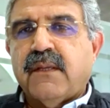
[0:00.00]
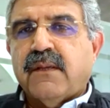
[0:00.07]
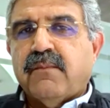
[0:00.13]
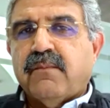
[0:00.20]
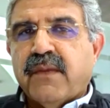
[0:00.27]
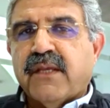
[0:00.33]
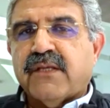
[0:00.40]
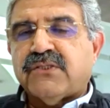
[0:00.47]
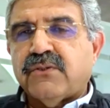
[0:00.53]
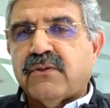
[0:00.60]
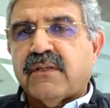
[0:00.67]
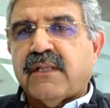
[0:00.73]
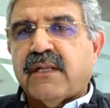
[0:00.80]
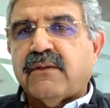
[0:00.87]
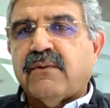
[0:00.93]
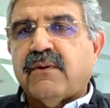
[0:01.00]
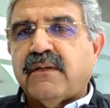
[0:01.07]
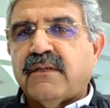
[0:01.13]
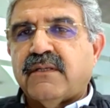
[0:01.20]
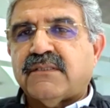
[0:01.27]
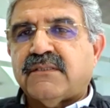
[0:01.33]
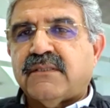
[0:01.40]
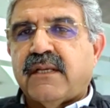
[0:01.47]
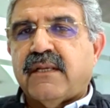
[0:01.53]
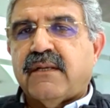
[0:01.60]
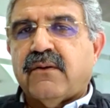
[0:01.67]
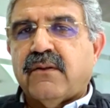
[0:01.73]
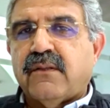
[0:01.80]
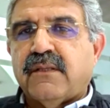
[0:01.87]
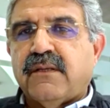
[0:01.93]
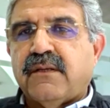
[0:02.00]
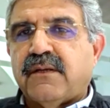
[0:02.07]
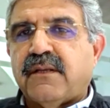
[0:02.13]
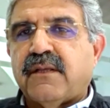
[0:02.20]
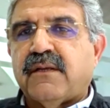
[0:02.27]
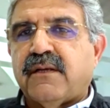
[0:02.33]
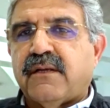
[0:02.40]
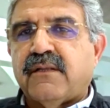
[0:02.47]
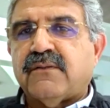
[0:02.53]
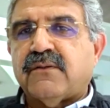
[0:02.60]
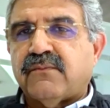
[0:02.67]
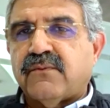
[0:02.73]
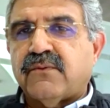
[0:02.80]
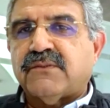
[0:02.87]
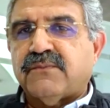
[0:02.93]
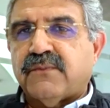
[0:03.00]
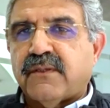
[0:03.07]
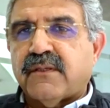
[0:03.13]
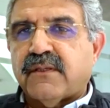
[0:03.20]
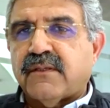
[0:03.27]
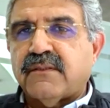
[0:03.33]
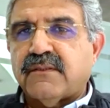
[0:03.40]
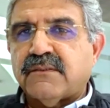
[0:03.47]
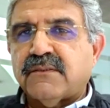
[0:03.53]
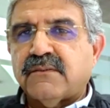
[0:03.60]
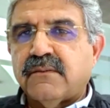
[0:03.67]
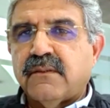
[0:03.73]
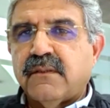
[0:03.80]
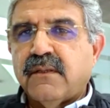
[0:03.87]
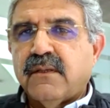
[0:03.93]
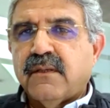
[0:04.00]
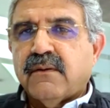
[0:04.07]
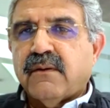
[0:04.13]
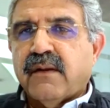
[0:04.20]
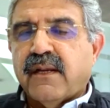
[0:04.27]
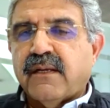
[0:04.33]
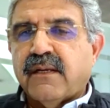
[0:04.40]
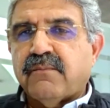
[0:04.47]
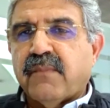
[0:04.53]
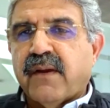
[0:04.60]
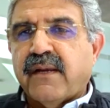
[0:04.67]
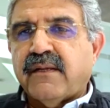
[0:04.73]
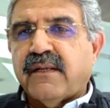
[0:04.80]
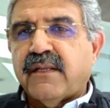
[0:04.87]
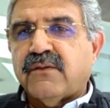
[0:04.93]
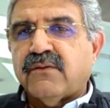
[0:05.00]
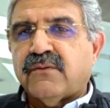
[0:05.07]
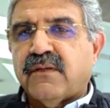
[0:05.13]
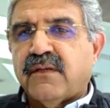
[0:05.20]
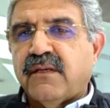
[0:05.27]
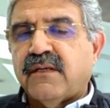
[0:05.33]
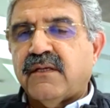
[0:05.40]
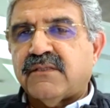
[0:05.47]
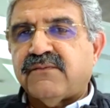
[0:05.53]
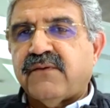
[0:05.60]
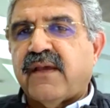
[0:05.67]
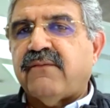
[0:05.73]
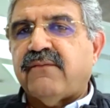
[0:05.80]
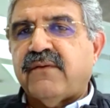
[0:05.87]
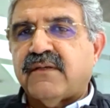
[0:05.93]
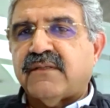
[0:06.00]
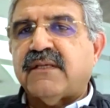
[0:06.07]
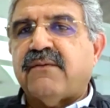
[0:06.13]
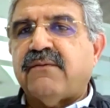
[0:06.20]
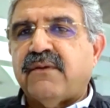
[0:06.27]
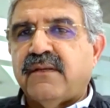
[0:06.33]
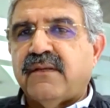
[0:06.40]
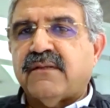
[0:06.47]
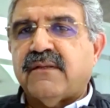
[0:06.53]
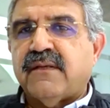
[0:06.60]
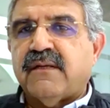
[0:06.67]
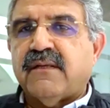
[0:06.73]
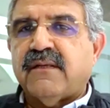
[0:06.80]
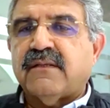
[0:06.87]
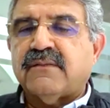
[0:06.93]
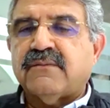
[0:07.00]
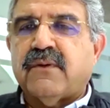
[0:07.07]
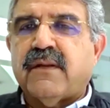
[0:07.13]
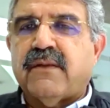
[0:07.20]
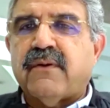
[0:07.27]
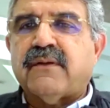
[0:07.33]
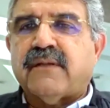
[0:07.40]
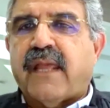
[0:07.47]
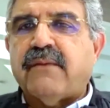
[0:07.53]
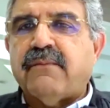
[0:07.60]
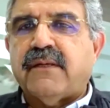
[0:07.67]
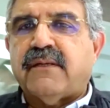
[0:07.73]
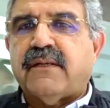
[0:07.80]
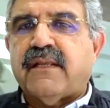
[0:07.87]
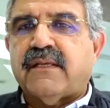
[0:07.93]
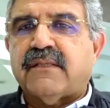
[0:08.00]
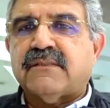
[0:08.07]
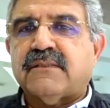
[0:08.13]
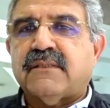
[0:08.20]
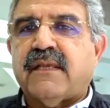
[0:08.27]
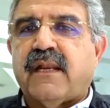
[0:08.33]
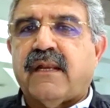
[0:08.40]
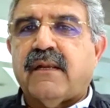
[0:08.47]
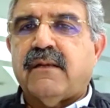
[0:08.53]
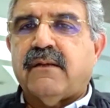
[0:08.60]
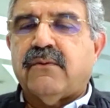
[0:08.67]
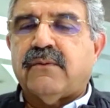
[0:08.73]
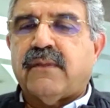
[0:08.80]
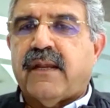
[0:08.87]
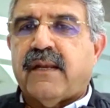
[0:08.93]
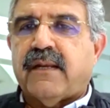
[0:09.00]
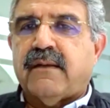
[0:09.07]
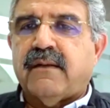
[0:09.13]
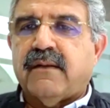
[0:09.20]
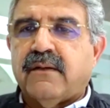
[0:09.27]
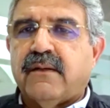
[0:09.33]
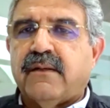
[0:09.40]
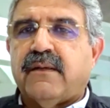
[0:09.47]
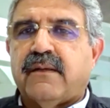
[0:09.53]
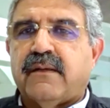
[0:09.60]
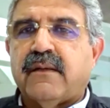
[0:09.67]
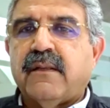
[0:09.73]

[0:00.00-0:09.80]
make sure that you understand all the nitty-gritties of those verticals. Right? It might take you 3 years, 5 years, 7 years, 8 years. Whatever time it takes, get into that, learn it,